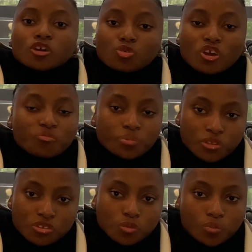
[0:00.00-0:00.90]
you have
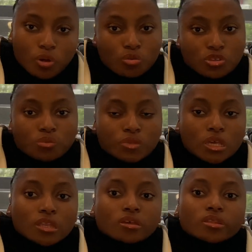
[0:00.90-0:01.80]
brittle bones,
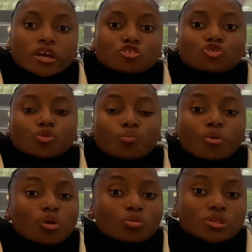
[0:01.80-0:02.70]
meaning that your
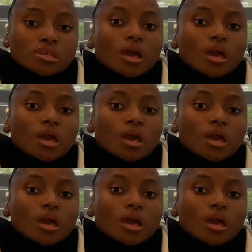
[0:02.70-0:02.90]
bones